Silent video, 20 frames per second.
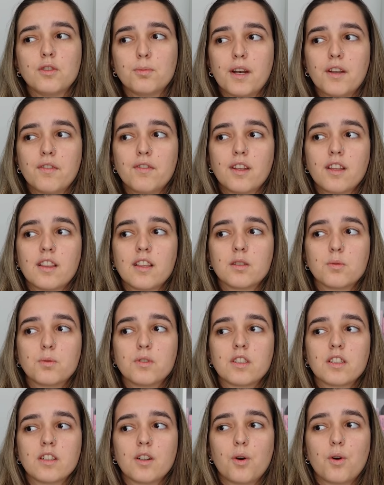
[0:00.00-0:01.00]
but I feel like this
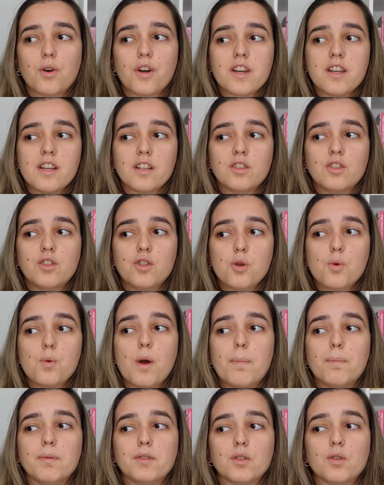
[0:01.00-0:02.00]
was already a
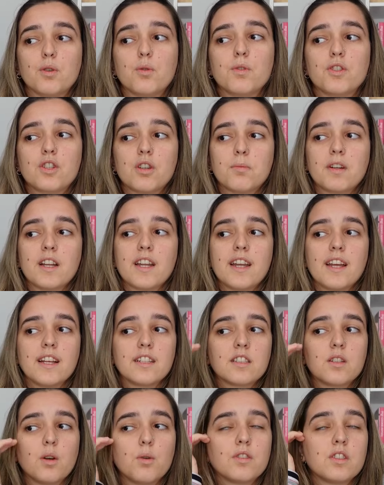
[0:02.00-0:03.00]
2-episode, which I'm going to
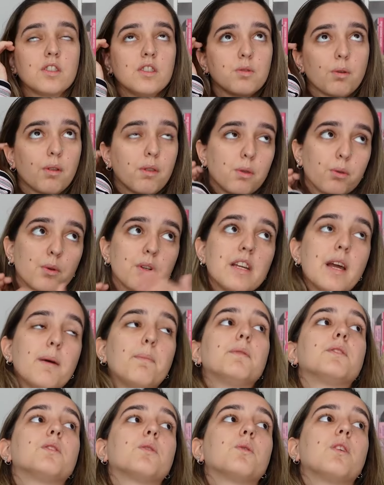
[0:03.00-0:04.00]
guess goes into a
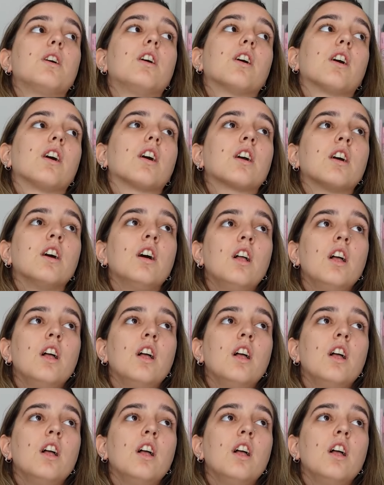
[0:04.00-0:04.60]
3-episode arc